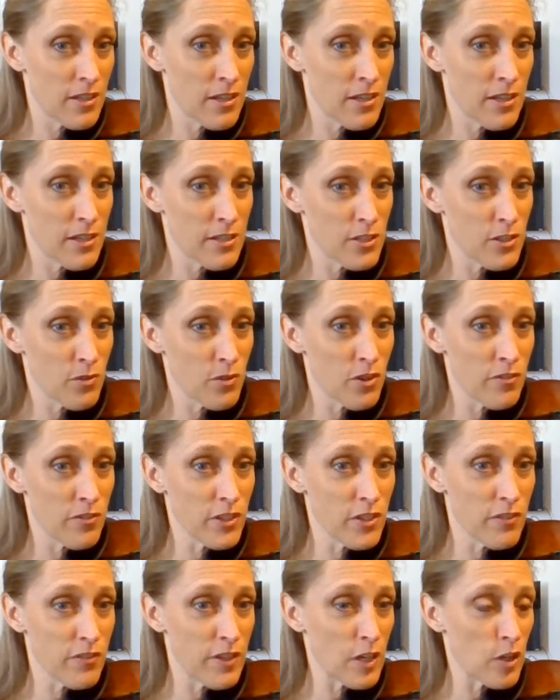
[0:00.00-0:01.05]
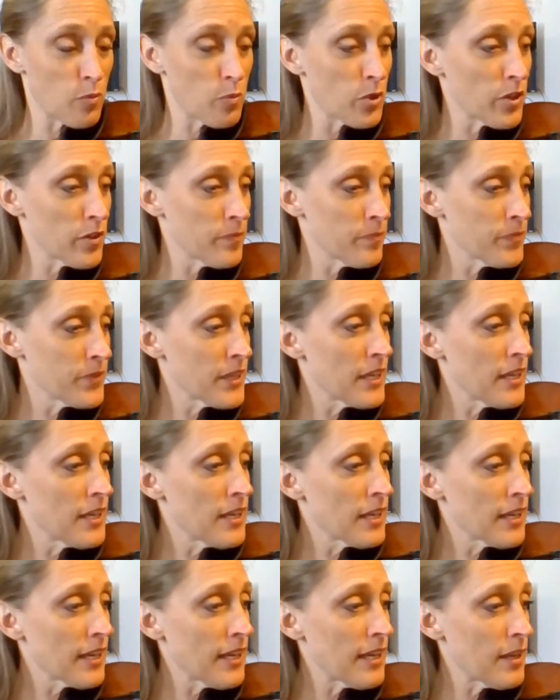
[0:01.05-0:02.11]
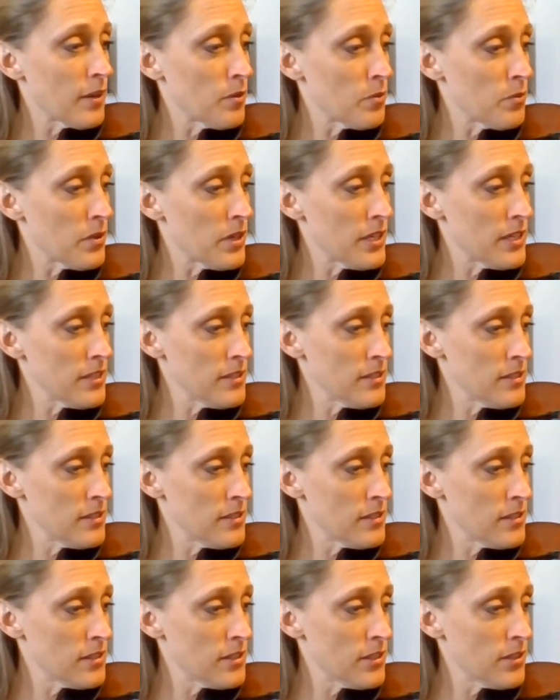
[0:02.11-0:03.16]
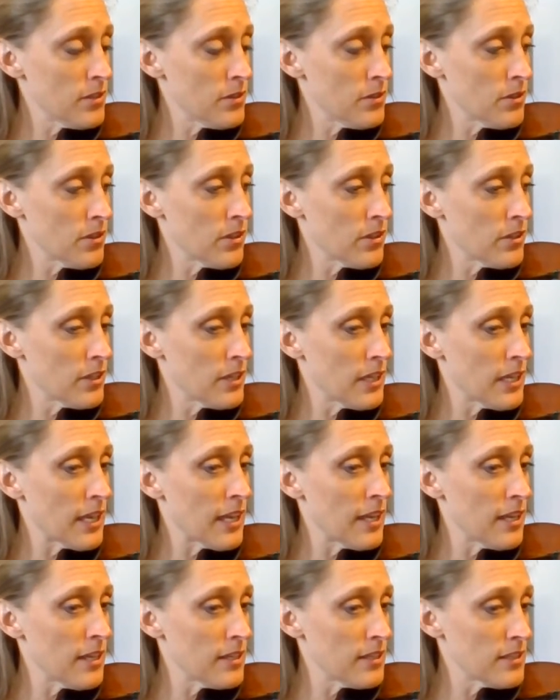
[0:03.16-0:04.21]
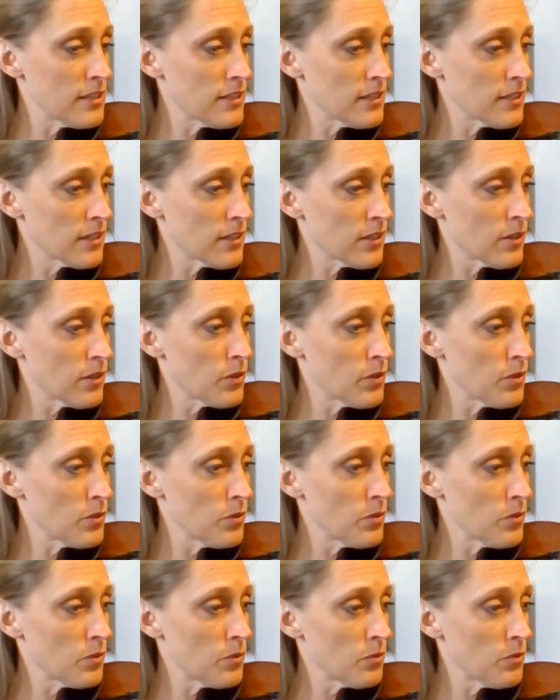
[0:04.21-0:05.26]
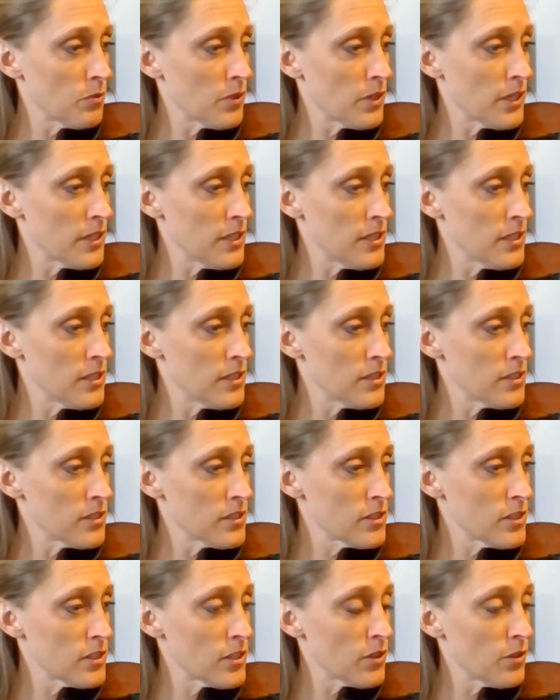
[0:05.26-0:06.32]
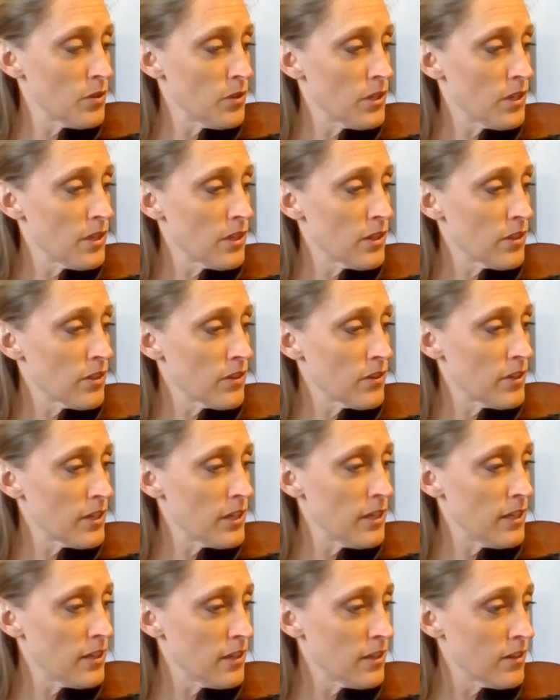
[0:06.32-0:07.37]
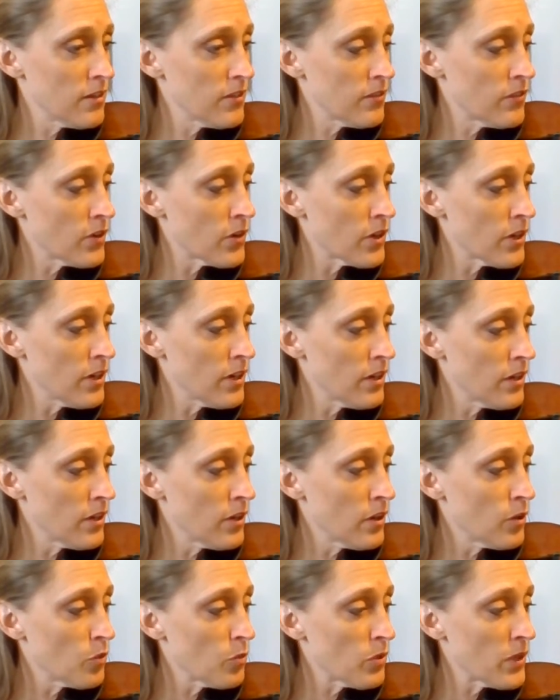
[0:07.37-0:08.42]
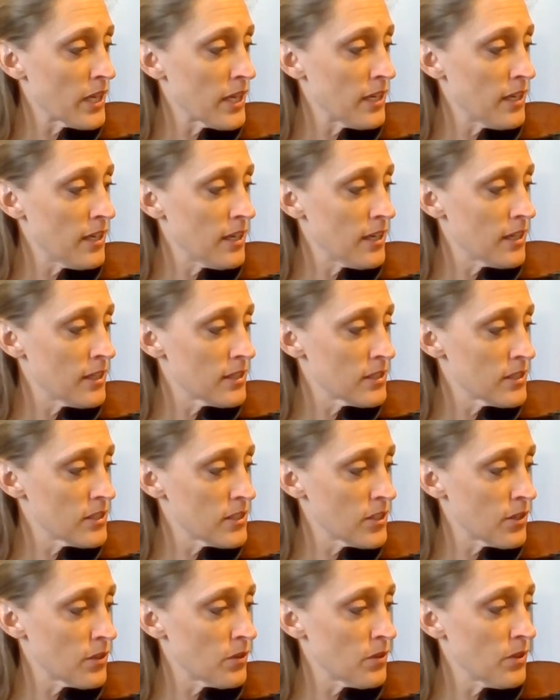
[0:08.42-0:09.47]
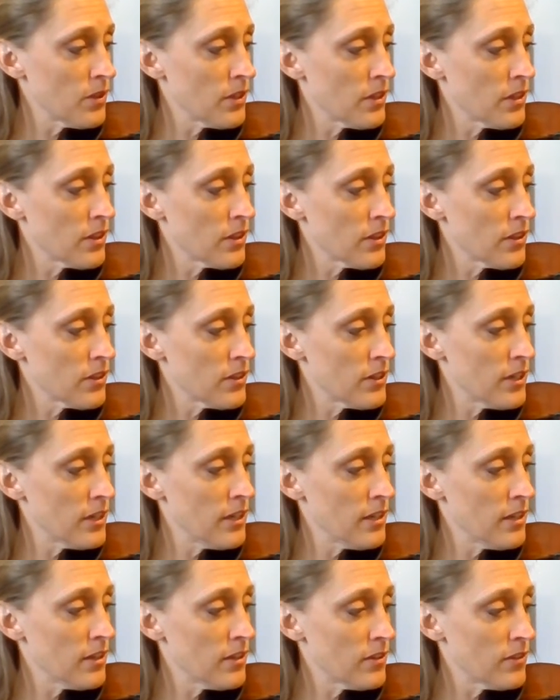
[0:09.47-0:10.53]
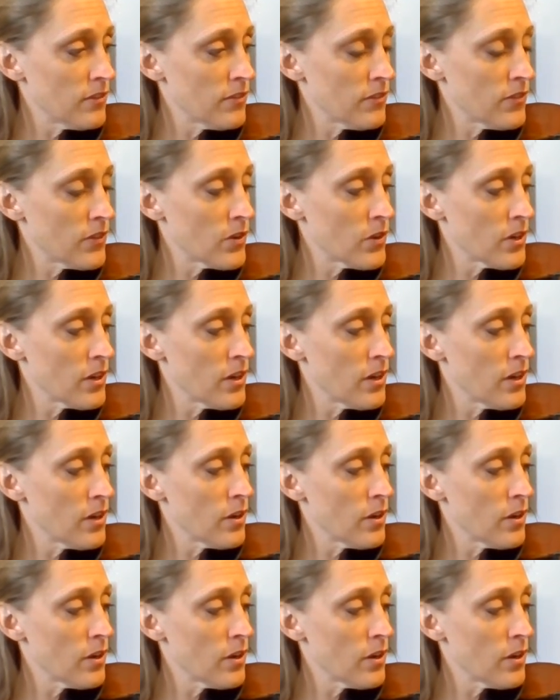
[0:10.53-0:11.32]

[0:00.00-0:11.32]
and do it over your fingerboard. Okay, 1, 2, 38, go. 1, 2, 3, 4. 1, 2, 3, 4.